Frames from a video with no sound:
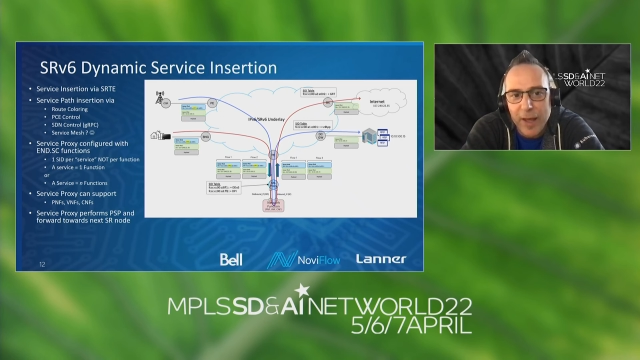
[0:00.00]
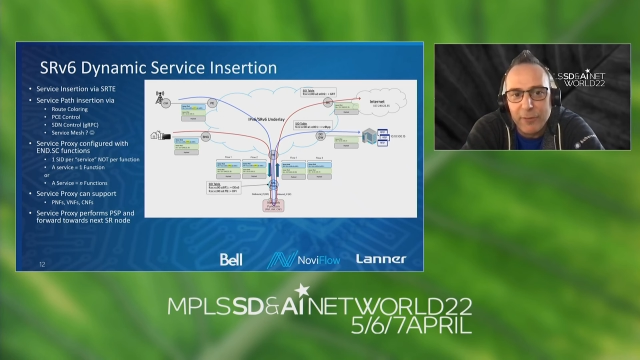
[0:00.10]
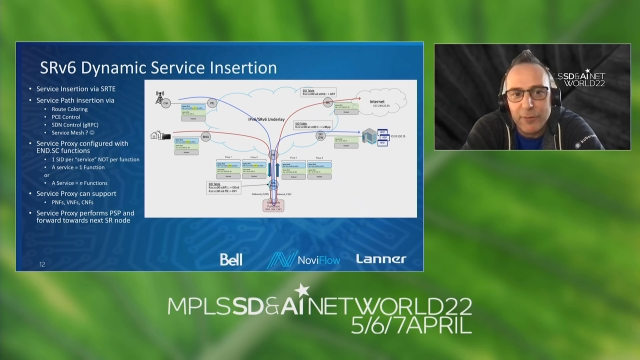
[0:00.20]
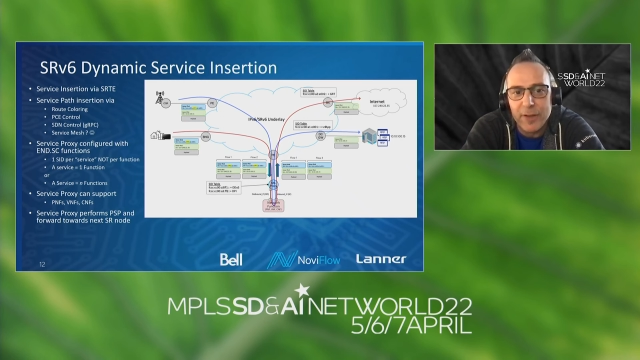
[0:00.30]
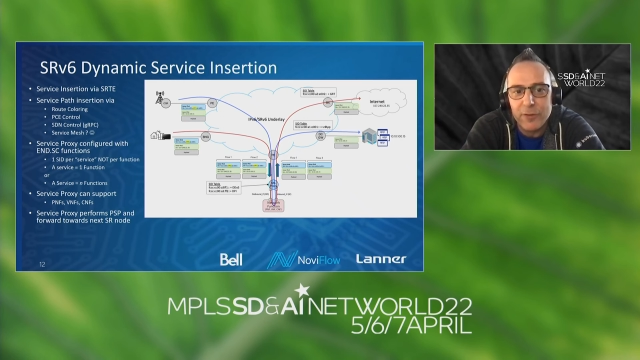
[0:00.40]

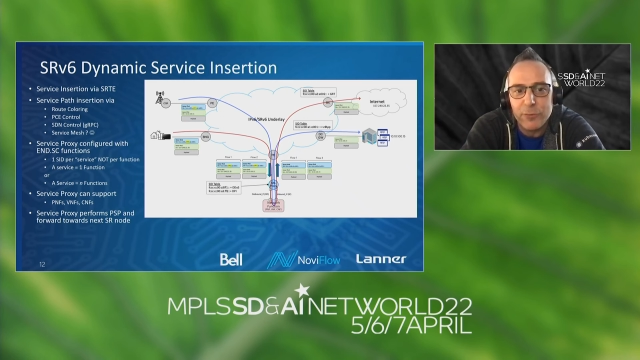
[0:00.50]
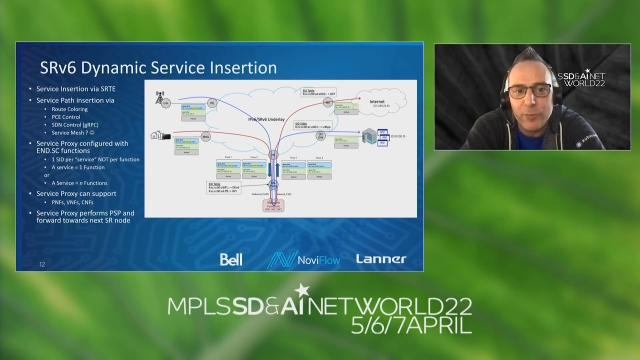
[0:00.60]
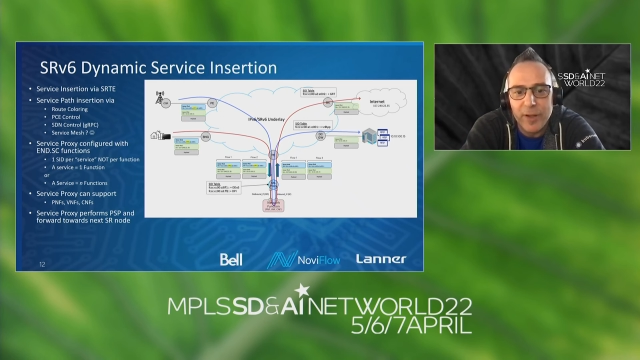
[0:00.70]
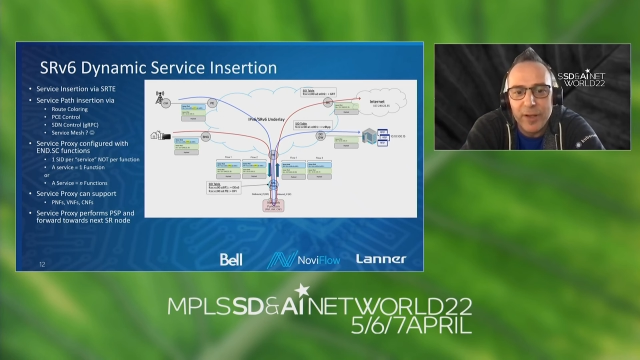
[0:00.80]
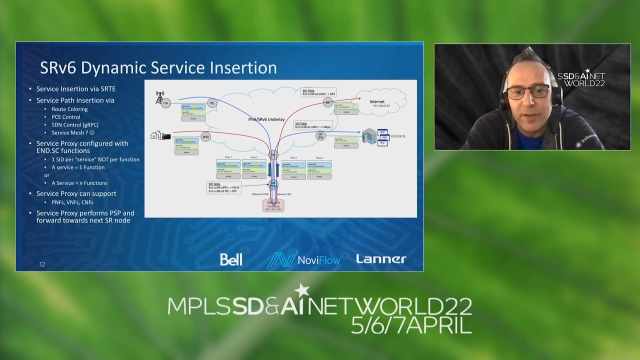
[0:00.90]
rather than
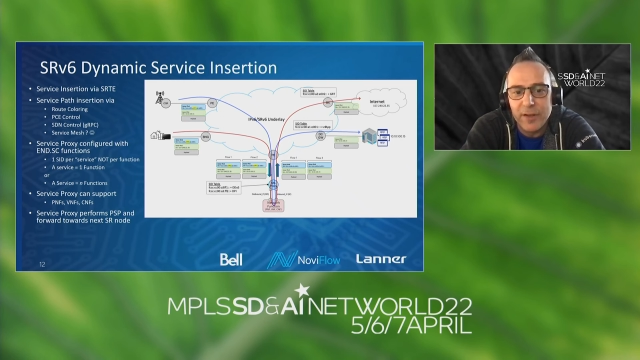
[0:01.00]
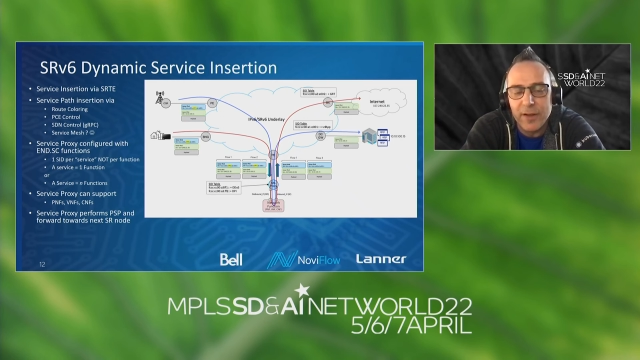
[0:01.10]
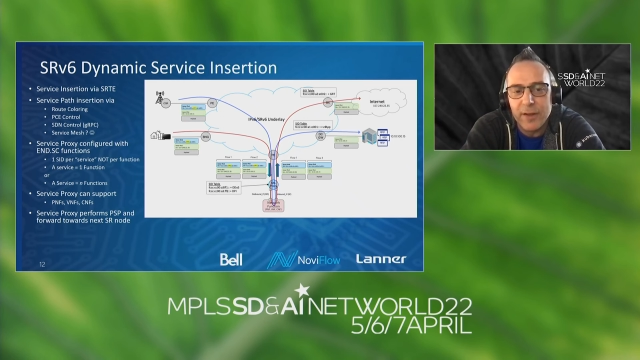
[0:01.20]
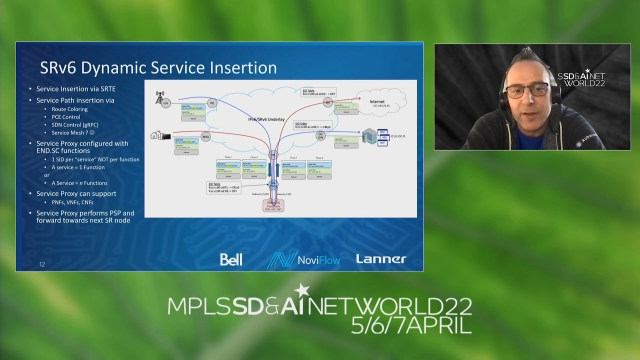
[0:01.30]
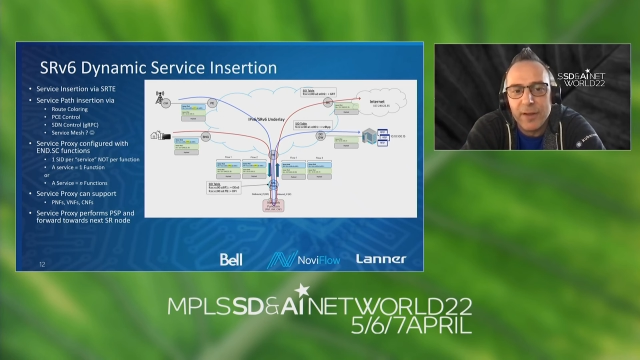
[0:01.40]
doing
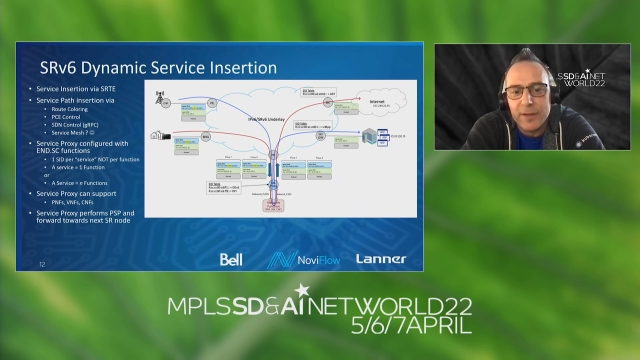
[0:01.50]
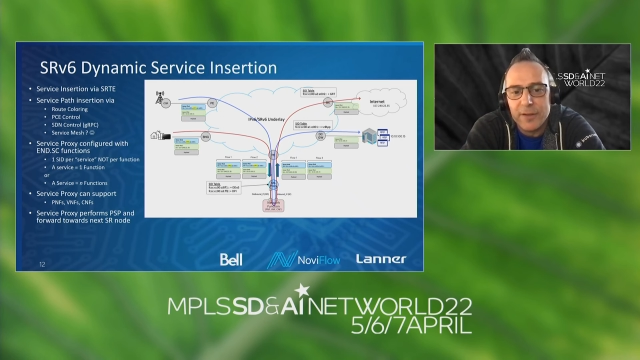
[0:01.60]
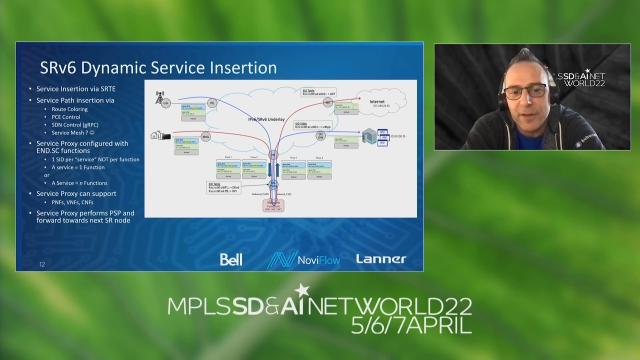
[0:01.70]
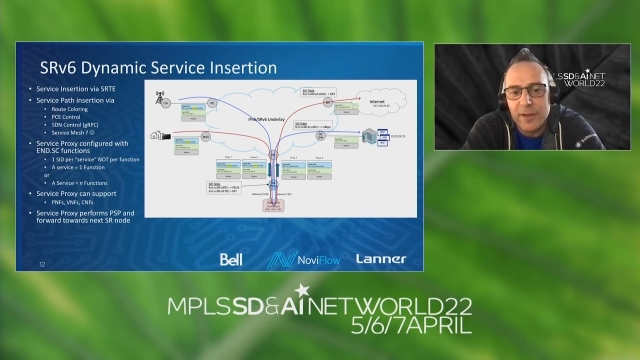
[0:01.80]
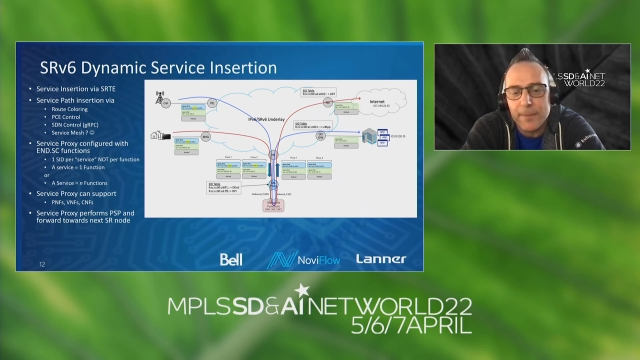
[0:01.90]
the
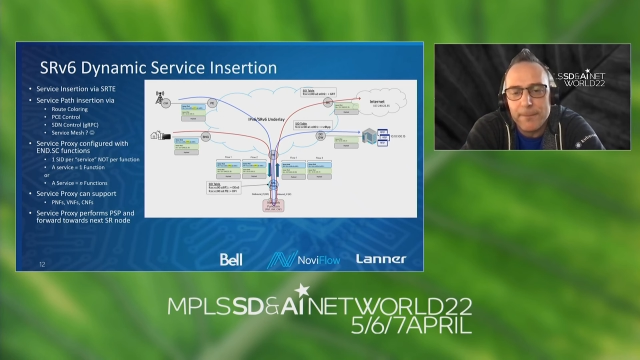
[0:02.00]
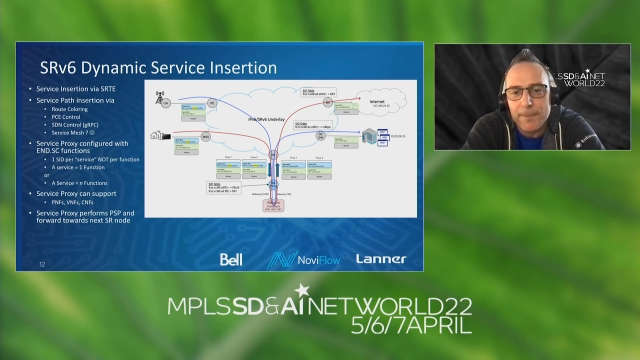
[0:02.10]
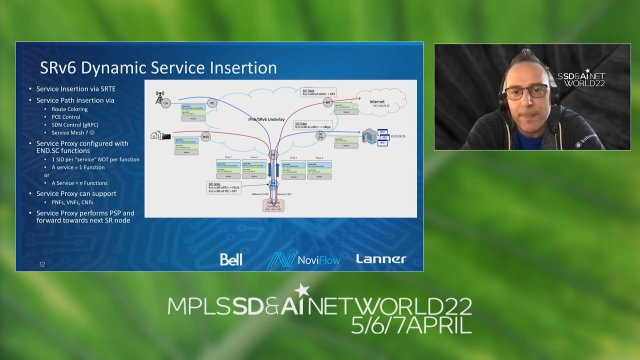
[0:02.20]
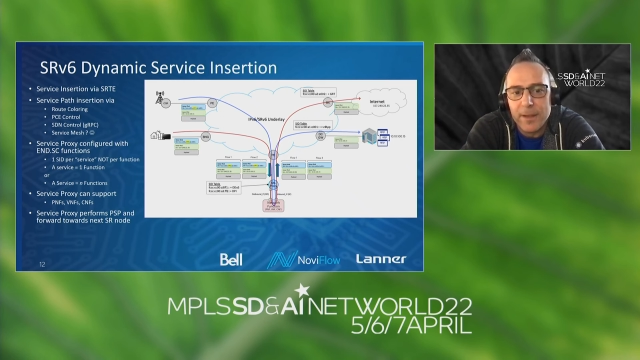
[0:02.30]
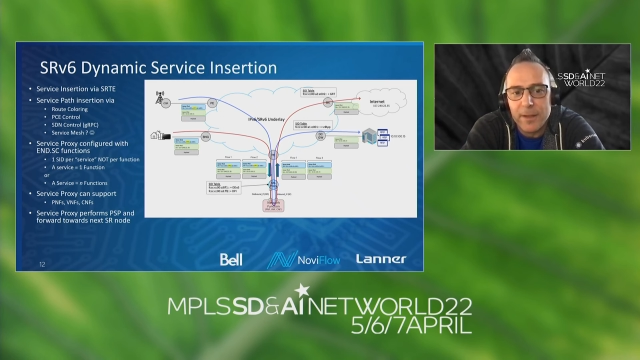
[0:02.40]

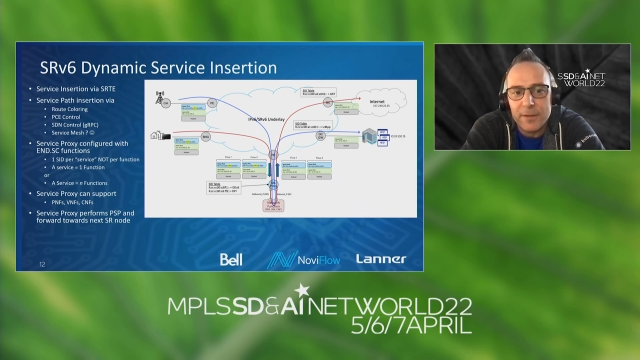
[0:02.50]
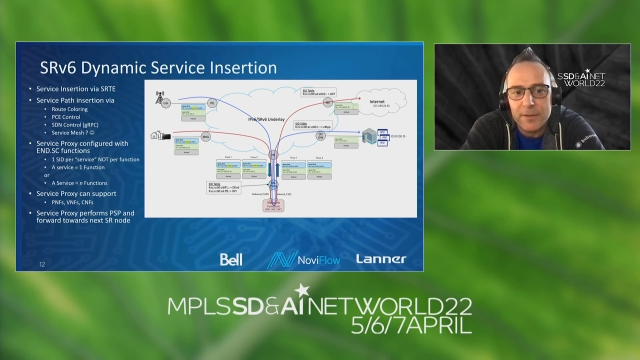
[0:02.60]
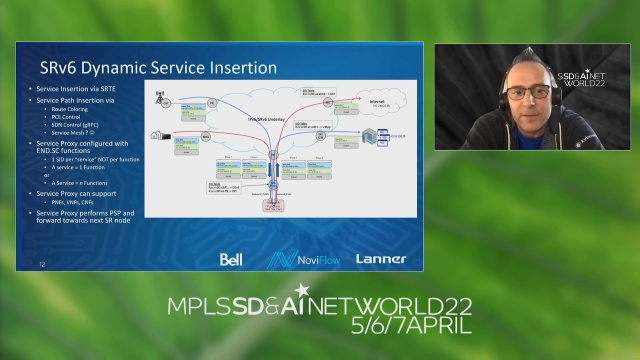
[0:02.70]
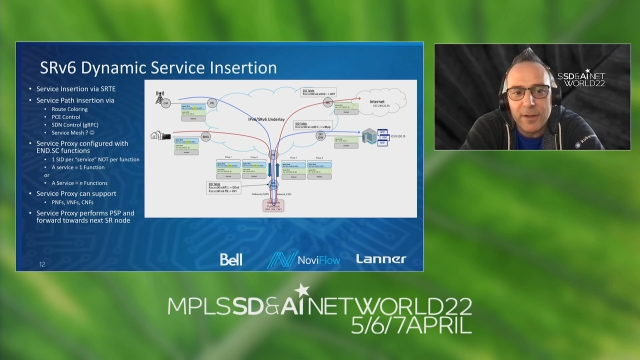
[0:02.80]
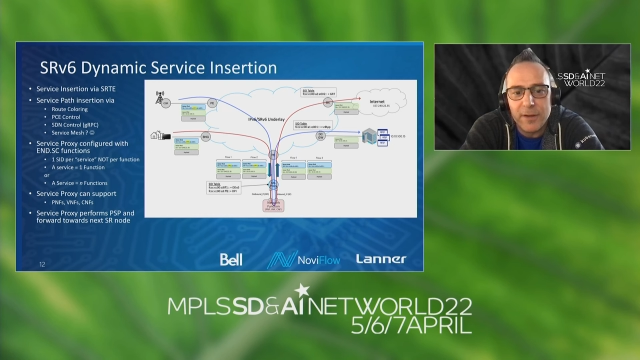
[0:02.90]

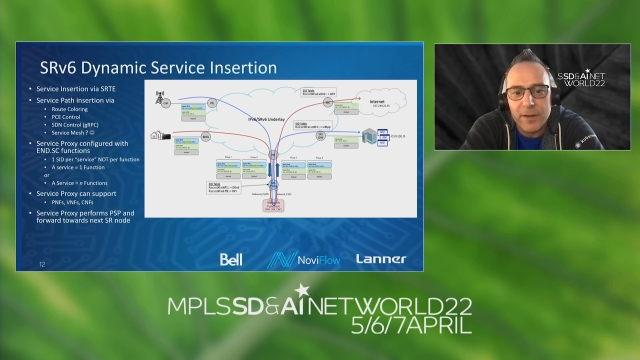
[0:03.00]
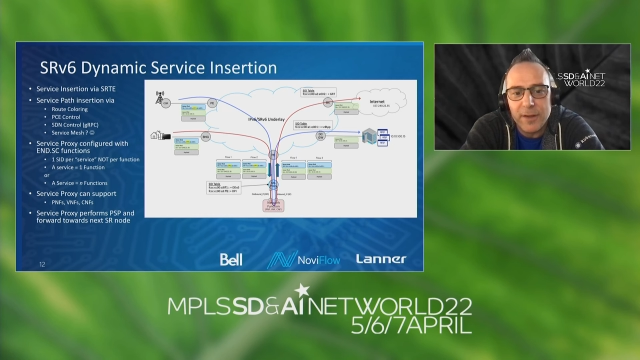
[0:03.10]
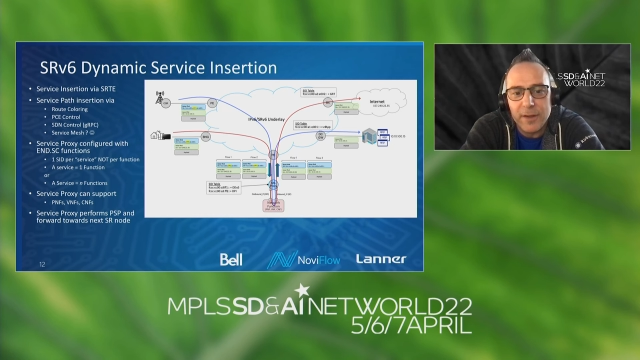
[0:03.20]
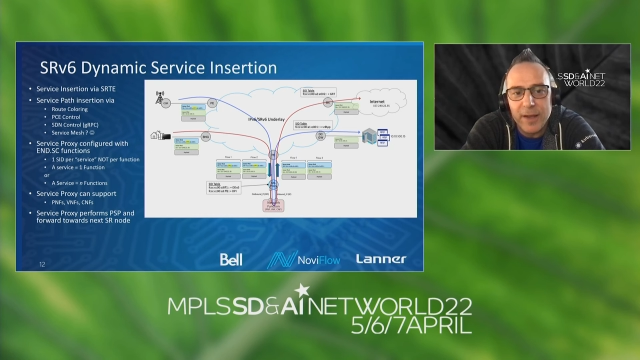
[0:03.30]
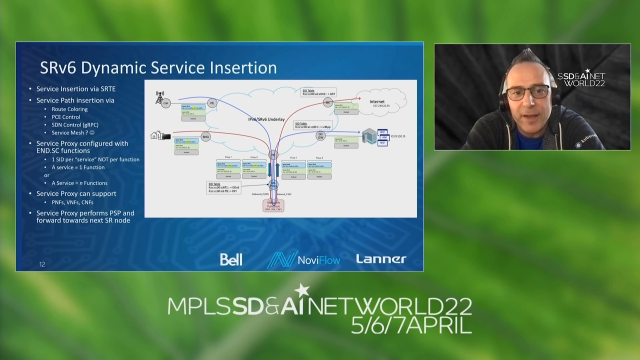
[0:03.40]

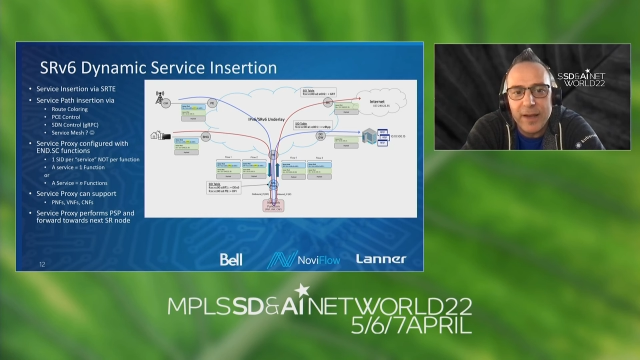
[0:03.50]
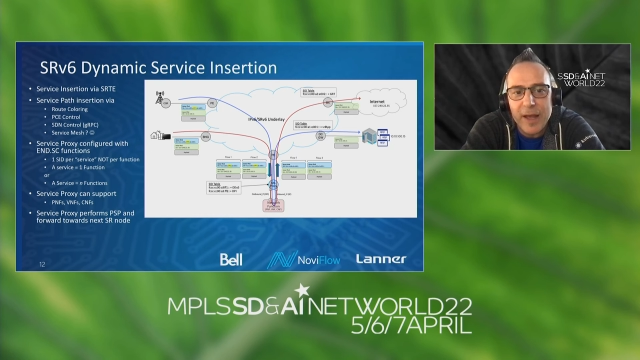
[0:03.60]
in